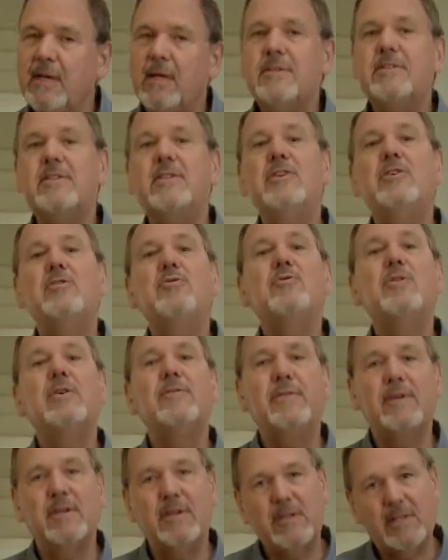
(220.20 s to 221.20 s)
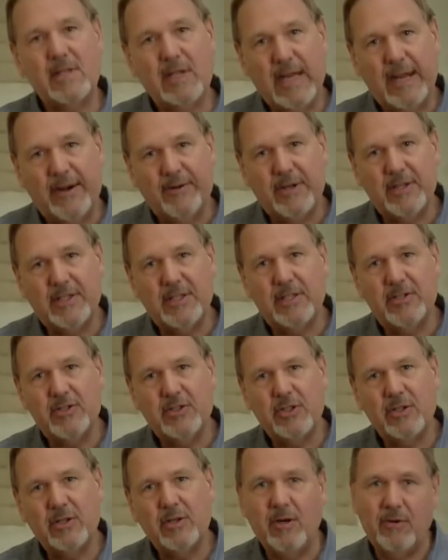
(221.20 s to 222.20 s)
as the universal
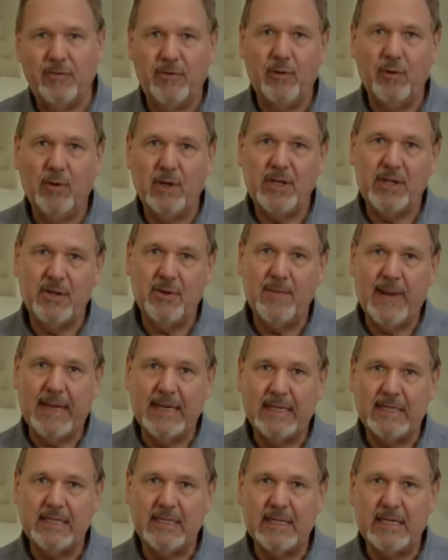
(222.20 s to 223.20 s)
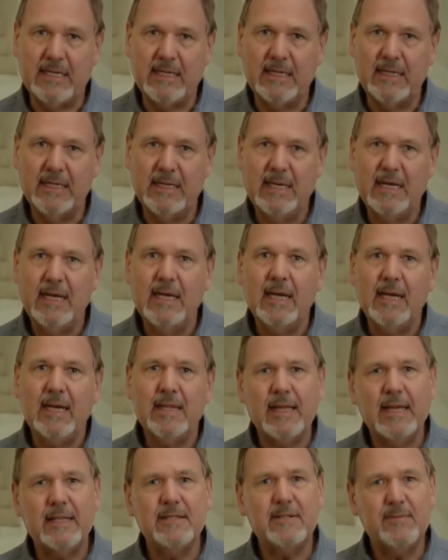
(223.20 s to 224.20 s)
heritage of all humanity. And
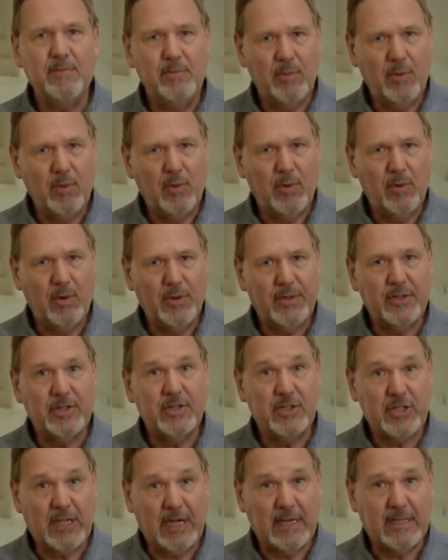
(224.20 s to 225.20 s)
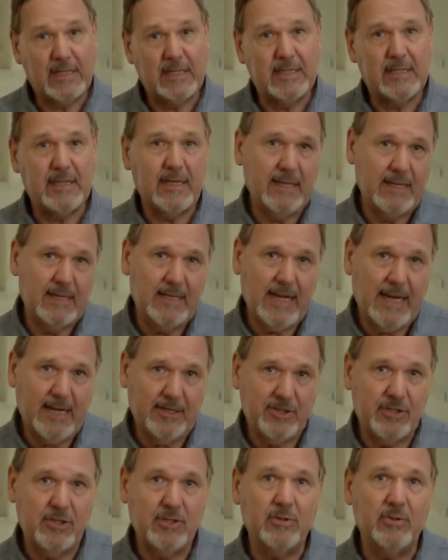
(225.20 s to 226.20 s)
that's more than just a
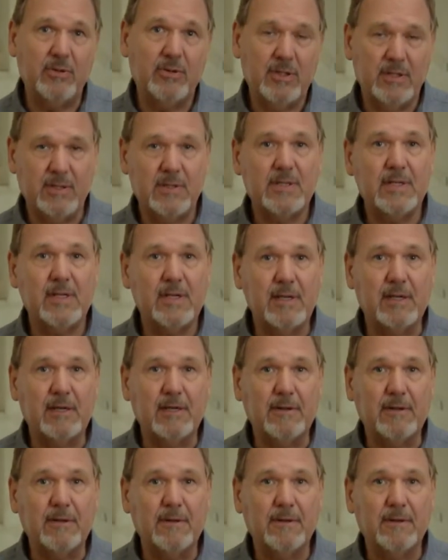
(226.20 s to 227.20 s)
national concern.